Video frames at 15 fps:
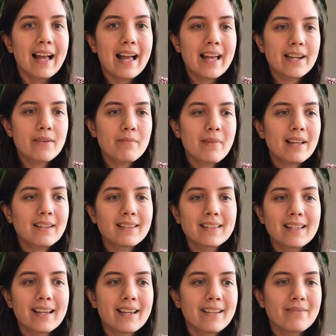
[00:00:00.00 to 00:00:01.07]
And it meant
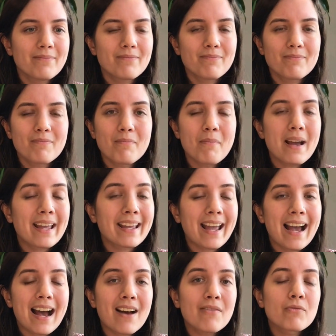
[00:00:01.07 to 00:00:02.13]
that my
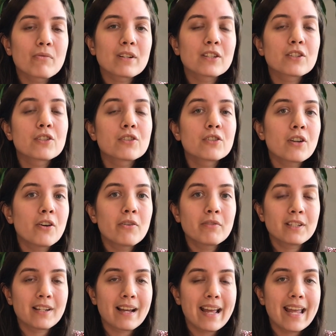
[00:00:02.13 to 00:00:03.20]
calf was so
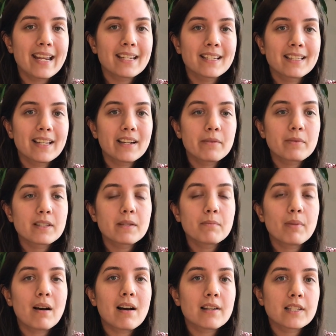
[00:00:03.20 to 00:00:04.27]
tight that it was
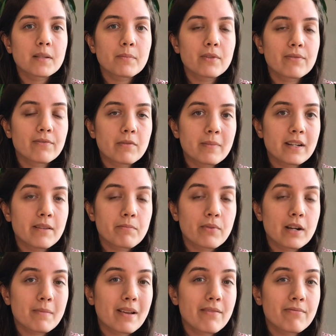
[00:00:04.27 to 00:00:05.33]
impossible for me to
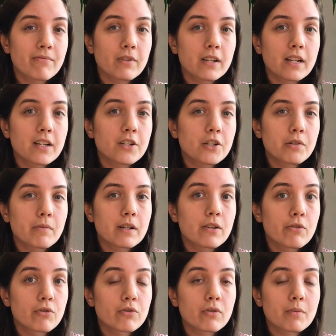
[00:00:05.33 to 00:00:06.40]
bring my foot into a
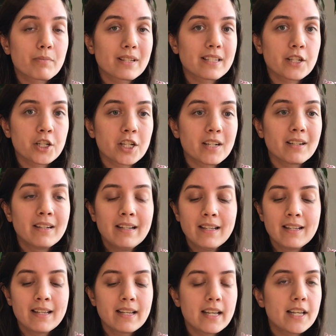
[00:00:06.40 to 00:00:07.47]
neutral position.
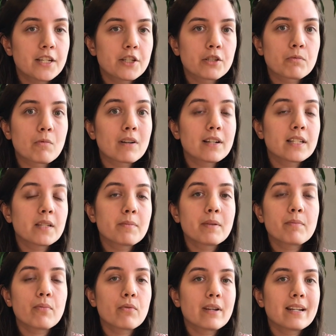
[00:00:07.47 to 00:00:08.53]
It just wanted to be
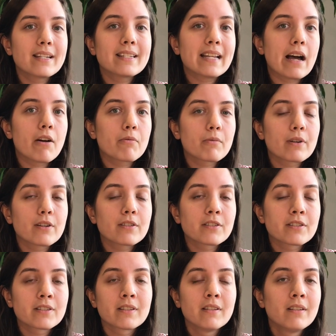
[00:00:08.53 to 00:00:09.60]
pointed
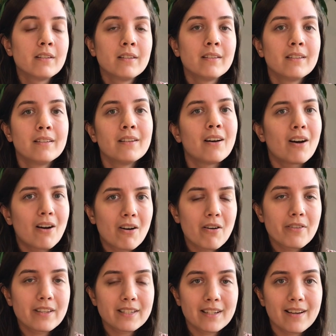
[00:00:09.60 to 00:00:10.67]
downwards all
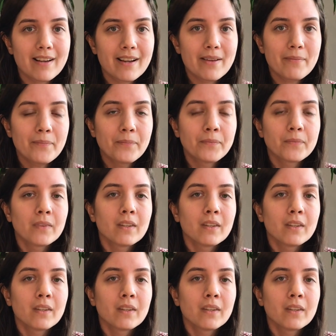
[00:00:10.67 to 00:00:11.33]
the time.